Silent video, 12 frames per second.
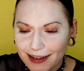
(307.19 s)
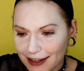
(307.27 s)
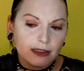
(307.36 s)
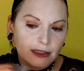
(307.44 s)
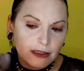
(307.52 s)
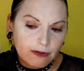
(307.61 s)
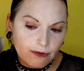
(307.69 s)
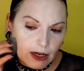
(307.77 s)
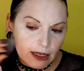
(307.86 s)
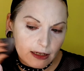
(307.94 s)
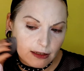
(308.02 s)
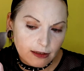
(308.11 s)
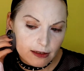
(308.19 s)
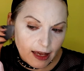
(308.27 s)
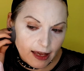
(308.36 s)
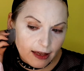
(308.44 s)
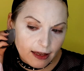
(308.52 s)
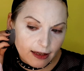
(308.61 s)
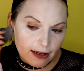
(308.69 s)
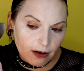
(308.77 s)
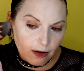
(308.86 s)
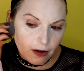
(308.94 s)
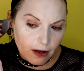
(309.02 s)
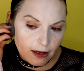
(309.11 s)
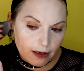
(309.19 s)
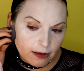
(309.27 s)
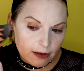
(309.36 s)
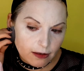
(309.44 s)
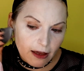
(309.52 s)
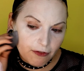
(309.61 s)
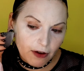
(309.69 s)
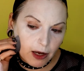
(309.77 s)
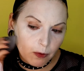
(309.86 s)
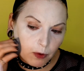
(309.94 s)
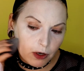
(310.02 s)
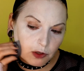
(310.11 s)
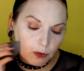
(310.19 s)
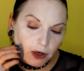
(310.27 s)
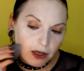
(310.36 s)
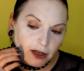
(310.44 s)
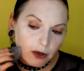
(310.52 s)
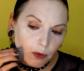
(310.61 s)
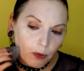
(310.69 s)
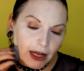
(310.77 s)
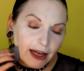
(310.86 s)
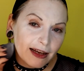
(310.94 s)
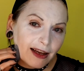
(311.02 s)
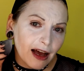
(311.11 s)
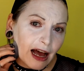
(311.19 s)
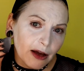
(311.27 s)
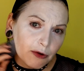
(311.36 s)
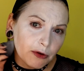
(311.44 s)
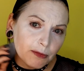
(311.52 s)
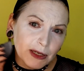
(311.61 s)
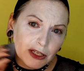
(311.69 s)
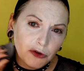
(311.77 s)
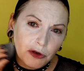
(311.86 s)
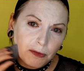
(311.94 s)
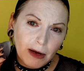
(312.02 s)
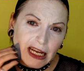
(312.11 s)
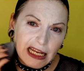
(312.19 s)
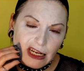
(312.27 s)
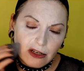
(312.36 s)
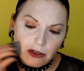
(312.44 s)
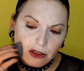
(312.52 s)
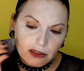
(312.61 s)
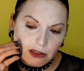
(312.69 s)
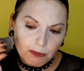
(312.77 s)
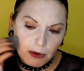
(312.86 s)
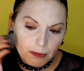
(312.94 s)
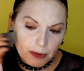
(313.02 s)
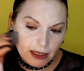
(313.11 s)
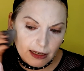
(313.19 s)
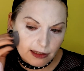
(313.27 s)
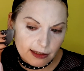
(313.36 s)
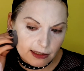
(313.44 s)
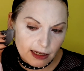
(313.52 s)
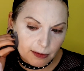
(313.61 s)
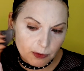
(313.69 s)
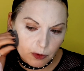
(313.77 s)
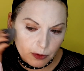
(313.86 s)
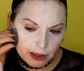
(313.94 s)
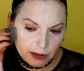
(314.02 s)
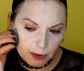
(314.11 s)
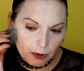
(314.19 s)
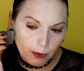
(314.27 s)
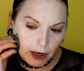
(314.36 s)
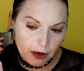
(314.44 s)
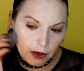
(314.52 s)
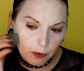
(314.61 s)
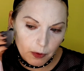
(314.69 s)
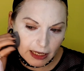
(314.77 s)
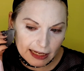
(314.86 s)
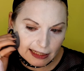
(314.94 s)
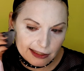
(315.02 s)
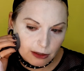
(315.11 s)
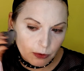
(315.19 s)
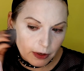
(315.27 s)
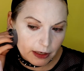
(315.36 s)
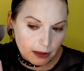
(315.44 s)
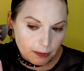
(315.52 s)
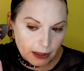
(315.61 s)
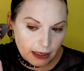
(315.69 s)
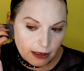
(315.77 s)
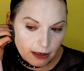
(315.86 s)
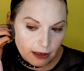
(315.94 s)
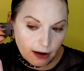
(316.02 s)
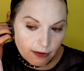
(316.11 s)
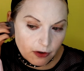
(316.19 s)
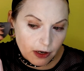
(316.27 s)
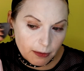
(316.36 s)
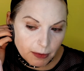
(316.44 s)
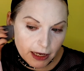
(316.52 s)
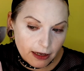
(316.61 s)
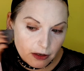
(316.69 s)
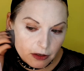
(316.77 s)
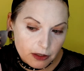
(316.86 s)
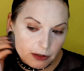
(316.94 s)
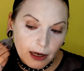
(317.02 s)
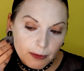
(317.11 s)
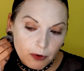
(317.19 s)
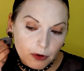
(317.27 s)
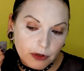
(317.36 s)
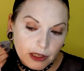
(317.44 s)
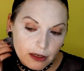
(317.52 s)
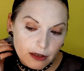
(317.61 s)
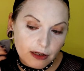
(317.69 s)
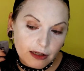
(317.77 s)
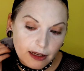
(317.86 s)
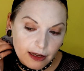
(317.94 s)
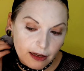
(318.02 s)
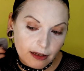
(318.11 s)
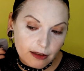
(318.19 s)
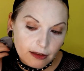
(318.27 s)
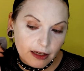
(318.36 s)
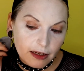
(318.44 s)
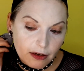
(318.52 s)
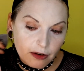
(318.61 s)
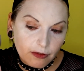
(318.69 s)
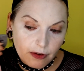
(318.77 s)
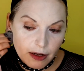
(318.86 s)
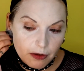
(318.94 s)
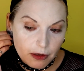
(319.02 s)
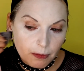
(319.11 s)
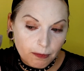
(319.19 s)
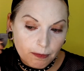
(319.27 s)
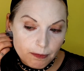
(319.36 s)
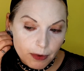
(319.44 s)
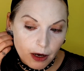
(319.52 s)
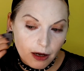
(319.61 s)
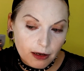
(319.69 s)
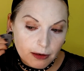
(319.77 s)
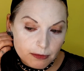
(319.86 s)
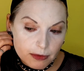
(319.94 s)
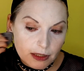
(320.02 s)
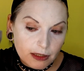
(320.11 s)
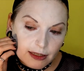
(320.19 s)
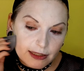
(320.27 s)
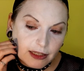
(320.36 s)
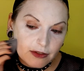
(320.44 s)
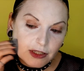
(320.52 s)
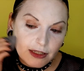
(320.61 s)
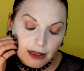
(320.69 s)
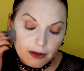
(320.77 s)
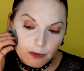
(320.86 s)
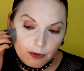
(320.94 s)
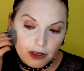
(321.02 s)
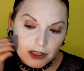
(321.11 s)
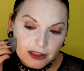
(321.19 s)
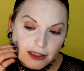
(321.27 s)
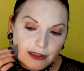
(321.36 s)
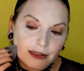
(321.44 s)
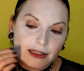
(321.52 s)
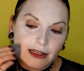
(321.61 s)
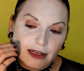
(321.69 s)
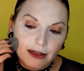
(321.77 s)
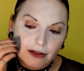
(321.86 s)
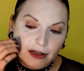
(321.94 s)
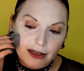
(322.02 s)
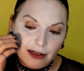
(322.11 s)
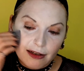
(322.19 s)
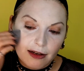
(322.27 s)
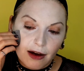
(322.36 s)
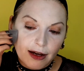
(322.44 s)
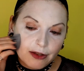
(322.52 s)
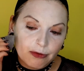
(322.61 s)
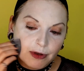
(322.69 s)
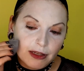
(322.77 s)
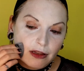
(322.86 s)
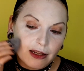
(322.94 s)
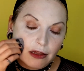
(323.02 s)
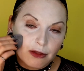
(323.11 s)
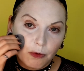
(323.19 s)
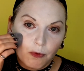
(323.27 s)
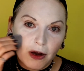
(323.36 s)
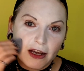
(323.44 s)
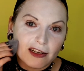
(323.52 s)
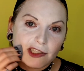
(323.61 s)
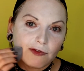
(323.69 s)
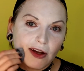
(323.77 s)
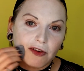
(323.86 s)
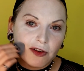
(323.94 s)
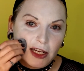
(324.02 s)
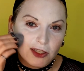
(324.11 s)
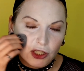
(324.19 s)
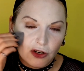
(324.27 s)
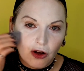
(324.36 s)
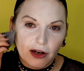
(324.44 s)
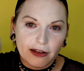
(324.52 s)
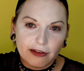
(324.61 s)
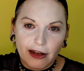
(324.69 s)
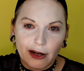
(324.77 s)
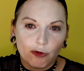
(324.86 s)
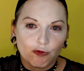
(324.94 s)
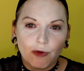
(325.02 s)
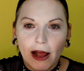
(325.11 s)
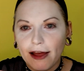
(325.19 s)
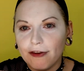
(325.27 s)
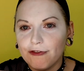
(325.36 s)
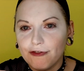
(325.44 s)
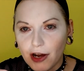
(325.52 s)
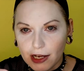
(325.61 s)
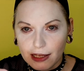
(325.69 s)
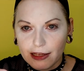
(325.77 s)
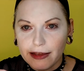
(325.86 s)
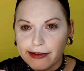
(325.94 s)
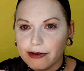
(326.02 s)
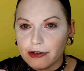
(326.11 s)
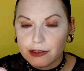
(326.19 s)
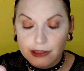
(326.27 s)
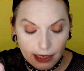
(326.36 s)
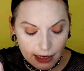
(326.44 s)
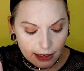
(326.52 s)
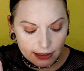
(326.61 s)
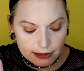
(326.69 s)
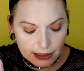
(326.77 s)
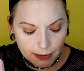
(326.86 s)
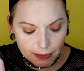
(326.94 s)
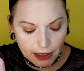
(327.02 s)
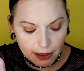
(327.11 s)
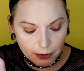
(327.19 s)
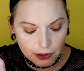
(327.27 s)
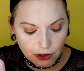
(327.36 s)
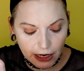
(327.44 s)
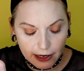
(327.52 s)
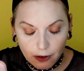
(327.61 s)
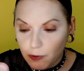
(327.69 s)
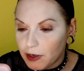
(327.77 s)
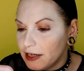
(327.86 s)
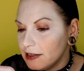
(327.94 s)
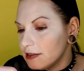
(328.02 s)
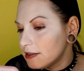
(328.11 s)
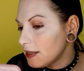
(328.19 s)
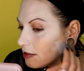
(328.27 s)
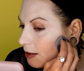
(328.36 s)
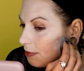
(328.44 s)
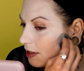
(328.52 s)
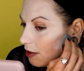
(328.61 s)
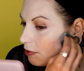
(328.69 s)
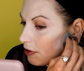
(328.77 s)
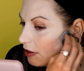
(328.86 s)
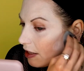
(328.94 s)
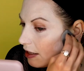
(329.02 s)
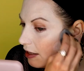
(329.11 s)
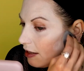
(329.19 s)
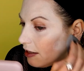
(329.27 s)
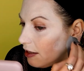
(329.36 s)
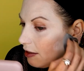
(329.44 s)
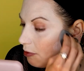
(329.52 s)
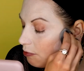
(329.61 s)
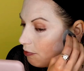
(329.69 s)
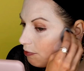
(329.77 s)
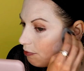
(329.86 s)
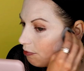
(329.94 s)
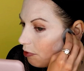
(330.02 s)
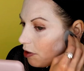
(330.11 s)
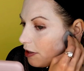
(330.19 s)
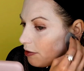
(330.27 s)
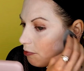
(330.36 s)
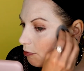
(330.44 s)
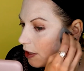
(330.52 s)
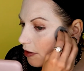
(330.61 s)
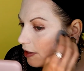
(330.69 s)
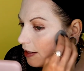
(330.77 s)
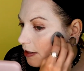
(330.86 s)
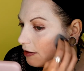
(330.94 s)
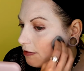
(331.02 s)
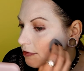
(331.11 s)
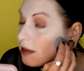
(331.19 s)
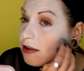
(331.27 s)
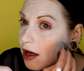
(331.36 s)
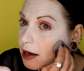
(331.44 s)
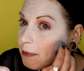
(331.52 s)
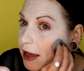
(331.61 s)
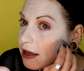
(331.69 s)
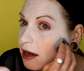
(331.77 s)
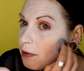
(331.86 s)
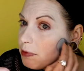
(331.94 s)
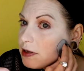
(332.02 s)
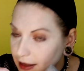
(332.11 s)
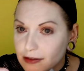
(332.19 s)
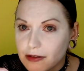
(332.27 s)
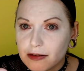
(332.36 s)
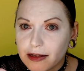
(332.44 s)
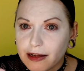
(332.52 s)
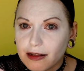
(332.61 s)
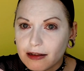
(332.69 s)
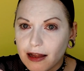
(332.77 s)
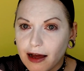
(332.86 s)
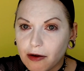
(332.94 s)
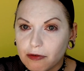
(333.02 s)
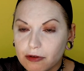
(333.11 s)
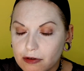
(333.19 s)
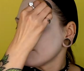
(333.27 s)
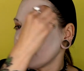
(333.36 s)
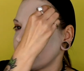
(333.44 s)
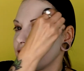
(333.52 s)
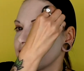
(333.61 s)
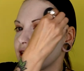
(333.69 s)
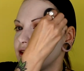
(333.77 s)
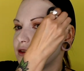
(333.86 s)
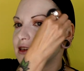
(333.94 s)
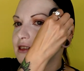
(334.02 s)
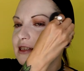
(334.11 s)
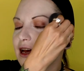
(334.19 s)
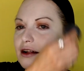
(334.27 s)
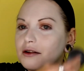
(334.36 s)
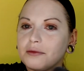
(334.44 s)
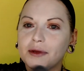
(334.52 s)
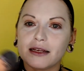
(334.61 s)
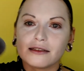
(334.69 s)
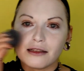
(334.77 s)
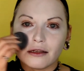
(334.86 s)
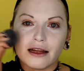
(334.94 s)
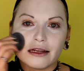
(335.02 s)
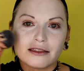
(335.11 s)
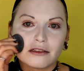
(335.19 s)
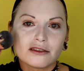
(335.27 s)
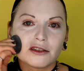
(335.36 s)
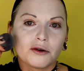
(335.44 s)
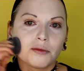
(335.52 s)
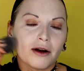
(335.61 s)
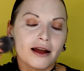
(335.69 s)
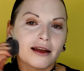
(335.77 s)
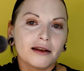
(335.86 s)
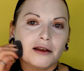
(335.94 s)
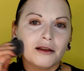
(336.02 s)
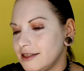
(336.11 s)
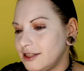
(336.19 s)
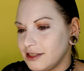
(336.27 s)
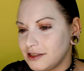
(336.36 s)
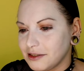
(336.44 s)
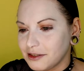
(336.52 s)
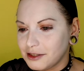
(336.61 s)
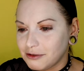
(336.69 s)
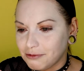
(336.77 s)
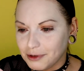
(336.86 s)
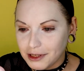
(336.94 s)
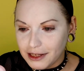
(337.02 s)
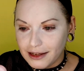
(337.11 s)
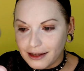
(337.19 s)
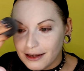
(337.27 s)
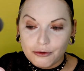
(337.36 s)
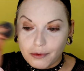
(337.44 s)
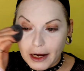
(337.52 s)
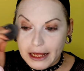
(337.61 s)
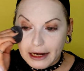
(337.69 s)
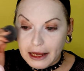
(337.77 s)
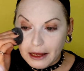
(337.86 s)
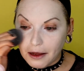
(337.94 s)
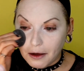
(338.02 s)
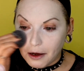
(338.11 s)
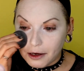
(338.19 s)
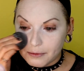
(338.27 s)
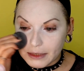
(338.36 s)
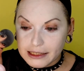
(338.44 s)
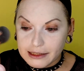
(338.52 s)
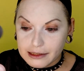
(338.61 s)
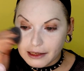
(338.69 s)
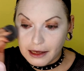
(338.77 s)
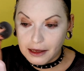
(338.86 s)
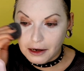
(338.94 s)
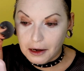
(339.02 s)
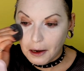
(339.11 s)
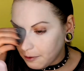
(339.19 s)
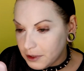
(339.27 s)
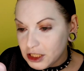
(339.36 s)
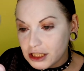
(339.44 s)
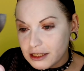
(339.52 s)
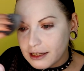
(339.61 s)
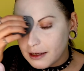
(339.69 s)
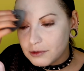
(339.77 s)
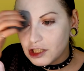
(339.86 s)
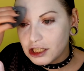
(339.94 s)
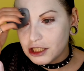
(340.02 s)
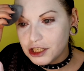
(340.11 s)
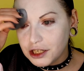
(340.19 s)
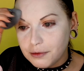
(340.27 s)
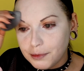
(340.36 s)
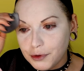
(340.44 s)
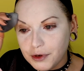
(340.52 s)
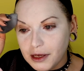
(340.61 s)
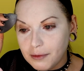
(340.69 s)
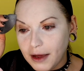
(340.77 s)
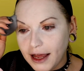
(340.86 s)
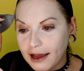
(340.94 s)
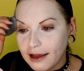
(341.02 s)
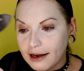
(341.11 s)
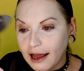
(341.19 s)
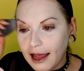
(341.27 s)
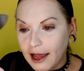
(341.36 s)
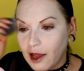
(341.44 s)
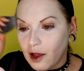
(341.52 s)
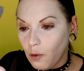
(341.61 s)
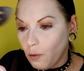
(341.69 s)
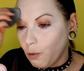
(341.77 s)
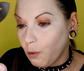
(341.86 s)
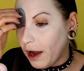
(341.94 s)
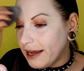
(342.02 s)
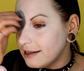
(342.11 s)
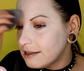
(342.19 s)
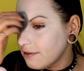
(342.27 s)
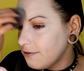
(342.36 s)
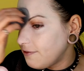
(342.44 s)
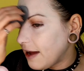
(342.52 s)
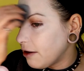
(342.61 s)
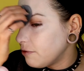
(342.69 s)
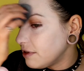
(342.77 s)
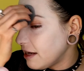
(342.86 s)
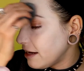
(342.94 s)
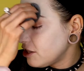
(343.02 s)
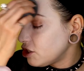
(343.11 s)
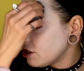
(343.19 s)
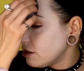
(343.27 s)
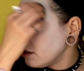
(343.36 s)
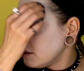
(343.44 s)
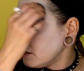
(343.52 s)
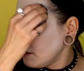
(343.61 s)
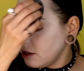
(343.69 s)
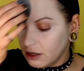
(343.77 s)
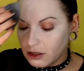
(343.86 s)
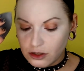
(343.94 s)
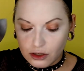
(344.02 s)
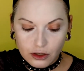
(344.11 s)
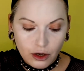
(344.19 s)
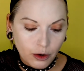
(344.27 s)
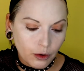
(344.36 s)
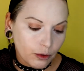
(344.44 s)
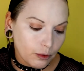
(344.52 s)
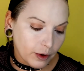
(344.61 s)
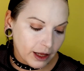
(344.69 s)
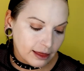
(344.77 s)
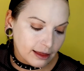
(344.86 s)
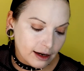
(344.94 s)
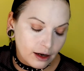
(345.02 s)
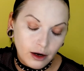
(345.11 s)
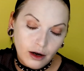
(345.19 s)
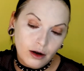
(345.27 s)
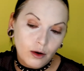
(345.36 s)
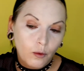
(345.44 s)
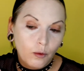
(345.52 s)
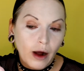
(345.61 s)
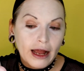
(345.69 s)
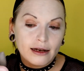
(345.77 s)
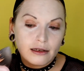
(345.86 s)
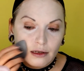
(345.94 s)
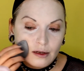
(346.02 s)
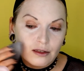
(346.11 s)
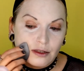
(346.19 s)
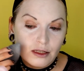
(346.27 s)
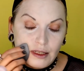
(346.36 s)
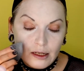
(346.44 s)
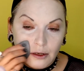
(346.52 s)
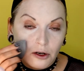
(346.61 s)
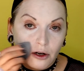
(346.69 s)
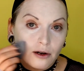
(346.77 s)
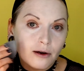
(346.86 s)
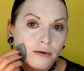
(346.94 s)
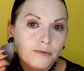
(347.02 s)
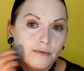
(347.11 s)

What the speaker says: Just fucking caking it on. If I weren't wearing a wig, I would be doing my ears, but because I'm going to be wearing a wig, it's going to be covering my ears. I'm only gonna get like around the bottoms, because there's nothing worse than seeing like a goth with like the whitest foundation on and like red fucking ears. Same thing with drag queens. Same thing with like anyone wearing a lot of makeup. I look like a clown. So I don't think you can tell because the lights are so bright. This just looks really grainy on my skin. I wish that Kimchi Chic Beauty made a white foundation to go with their white concealer.